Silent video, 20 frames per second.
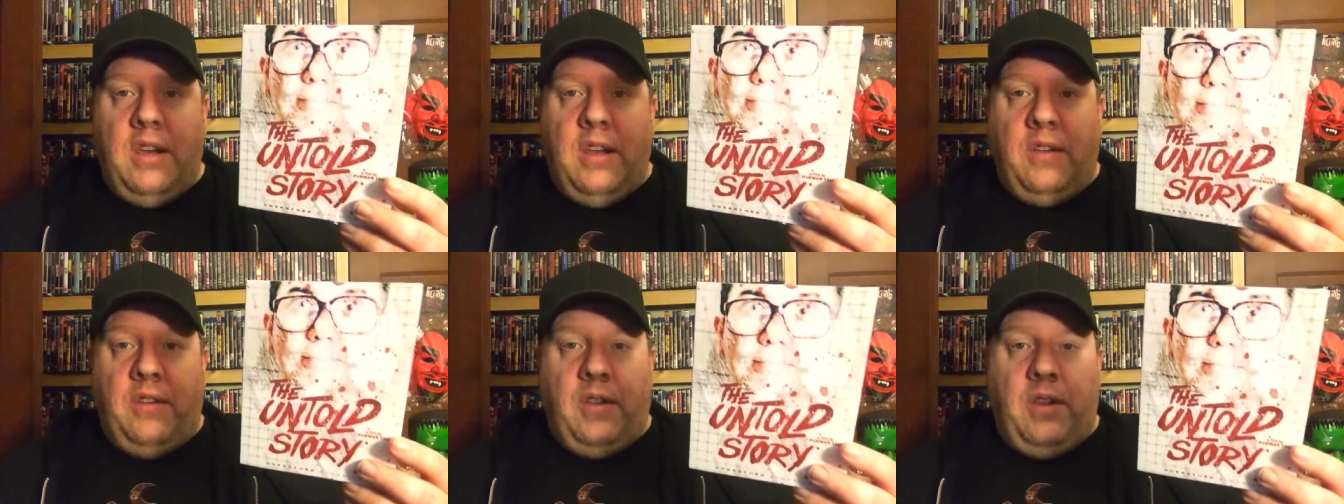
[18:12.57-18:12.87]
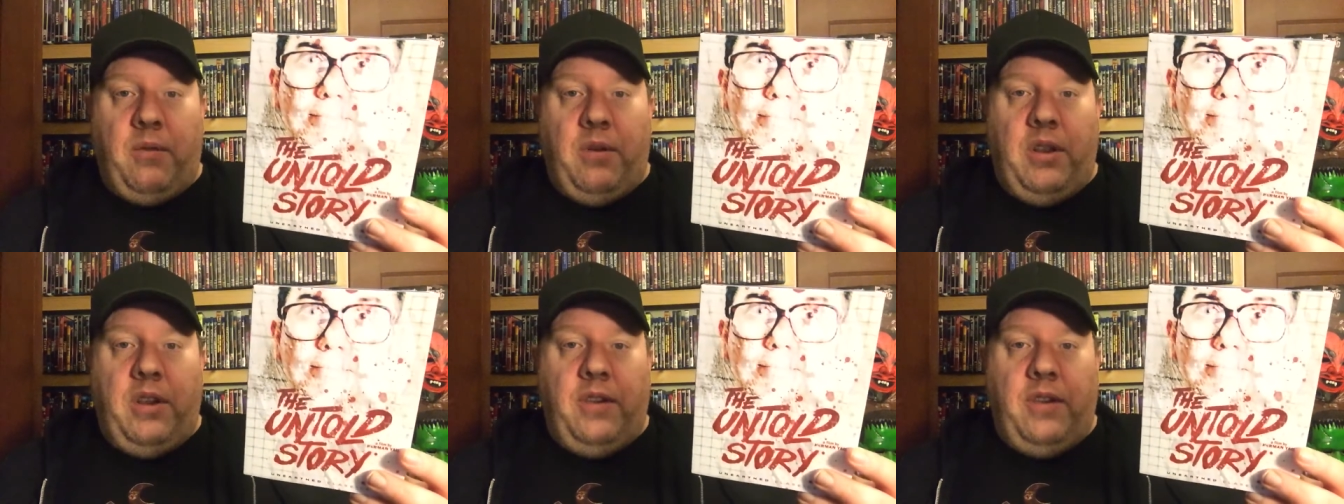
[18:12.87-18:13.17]
So
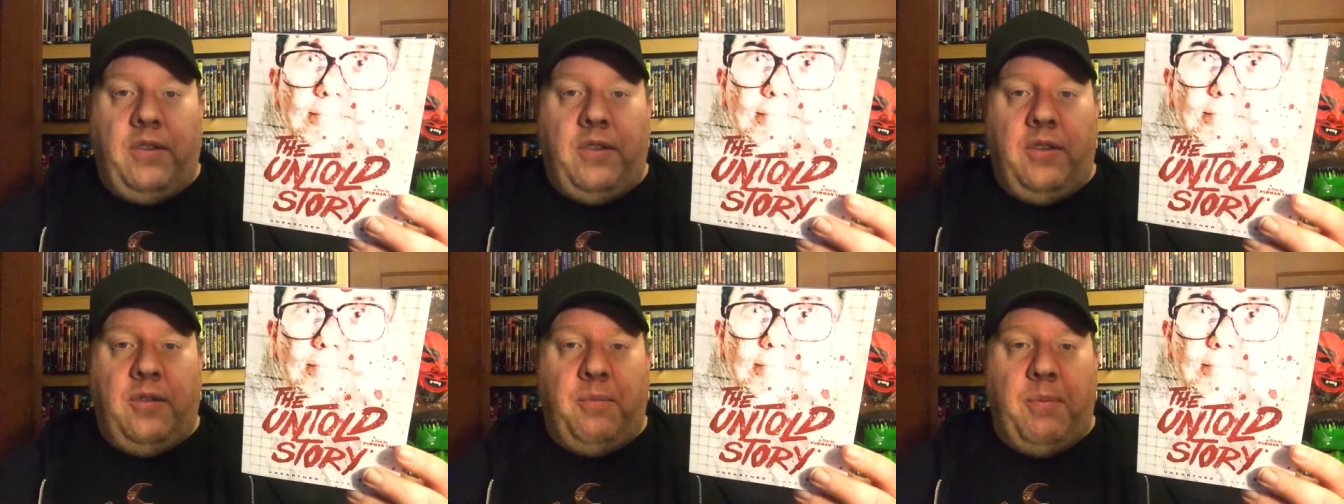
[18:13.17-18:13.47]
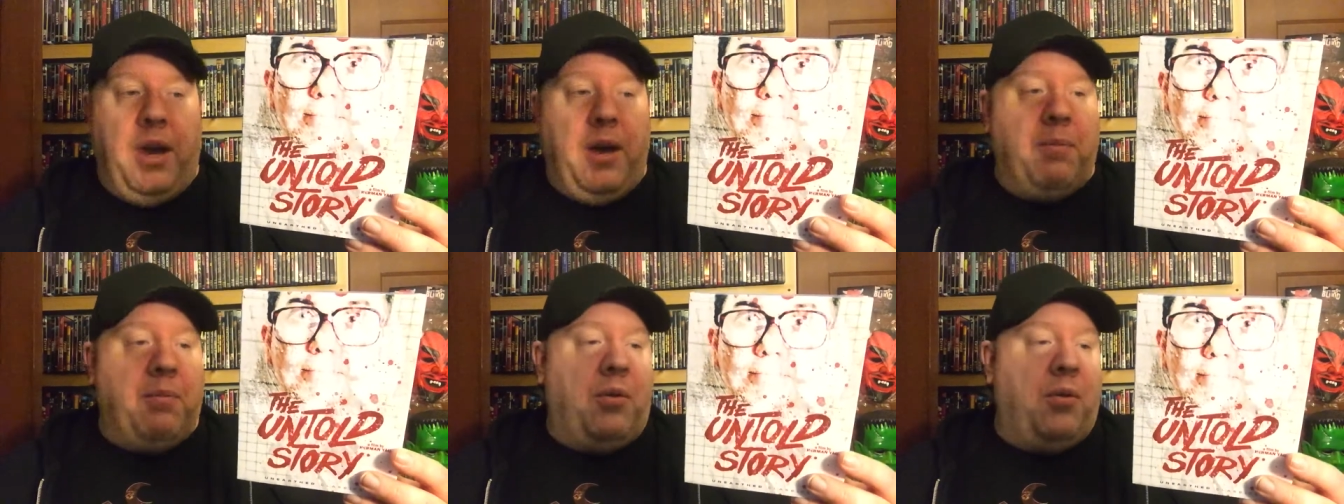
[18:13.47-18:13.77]
they released this
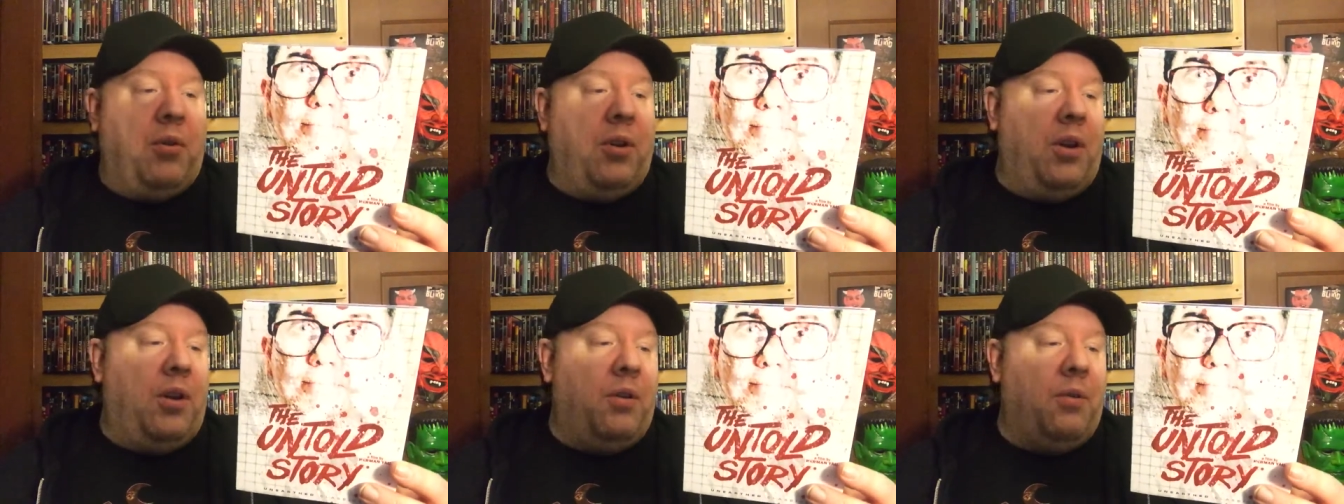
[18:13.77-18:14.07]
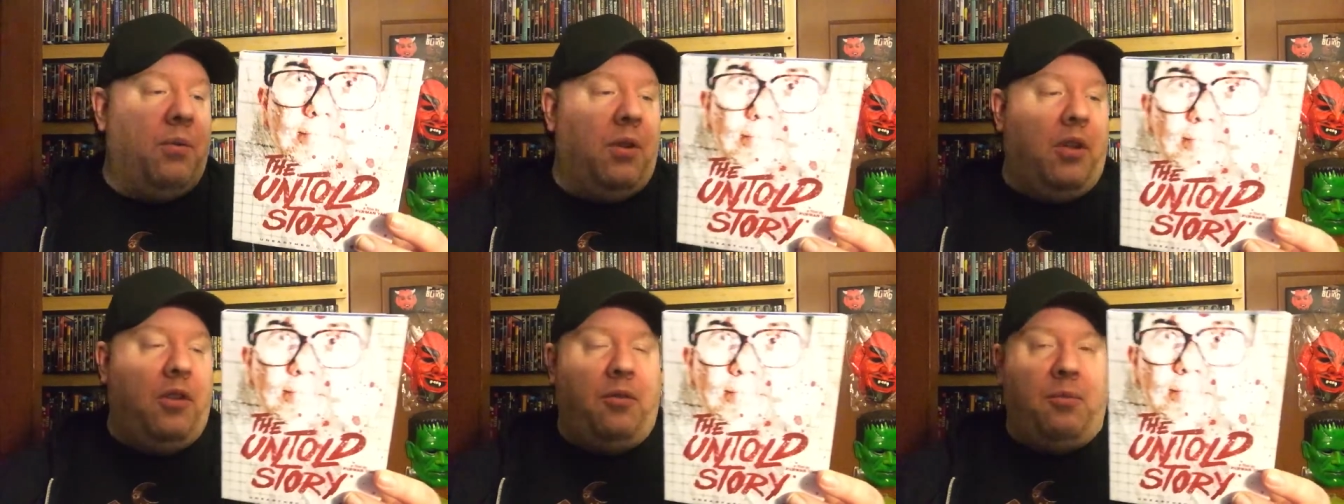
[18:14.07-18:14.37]
bad boy
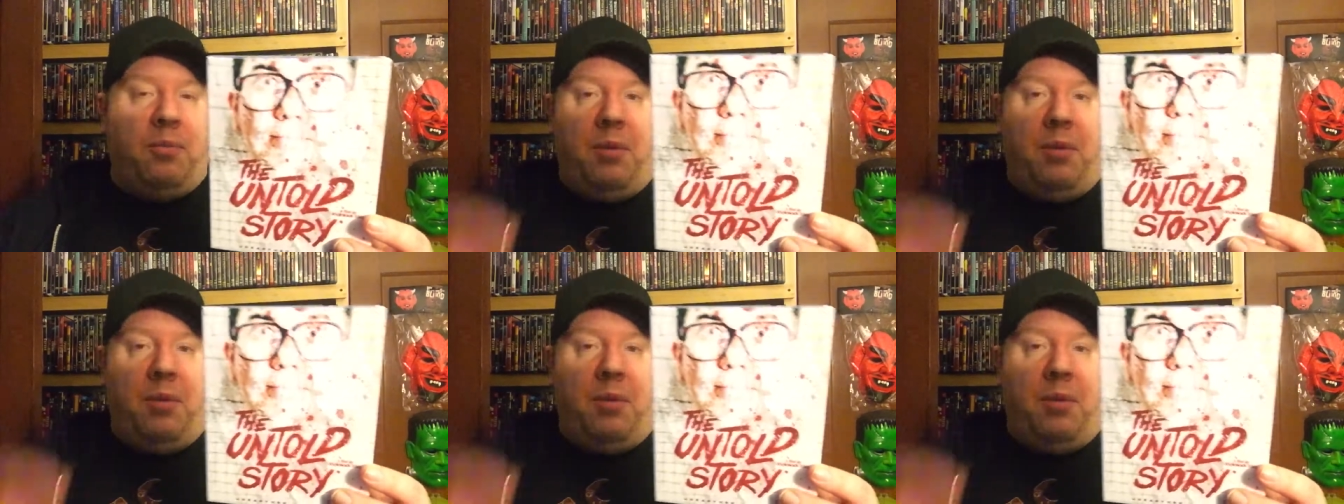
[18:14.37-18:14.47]
with all these